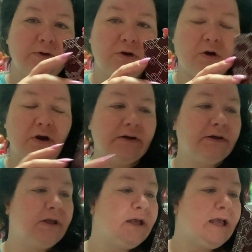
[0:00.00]
carton.
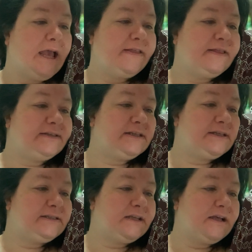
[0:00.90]
And this
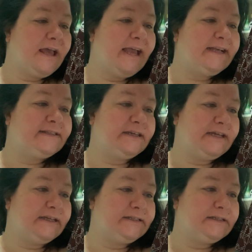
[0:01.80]
is uh,
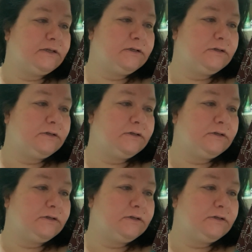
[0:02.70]
Exodus.